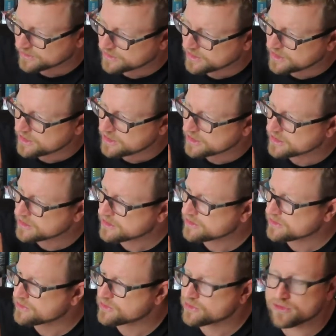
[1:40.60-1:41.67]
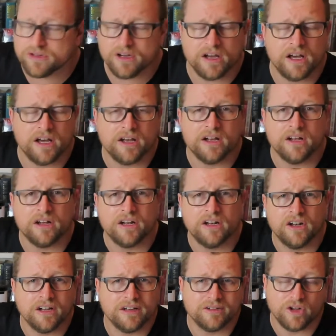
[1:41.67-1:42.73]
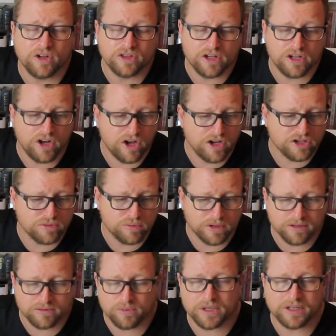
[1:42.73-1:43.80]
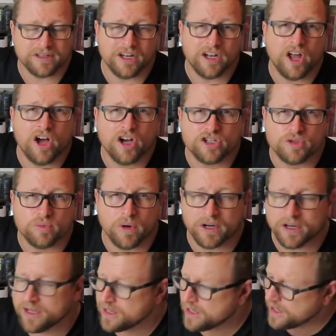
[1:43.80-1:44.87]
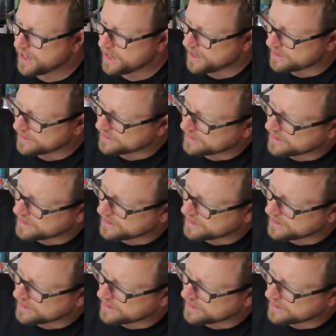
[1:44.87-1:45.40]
the not the large one, well, the large one. And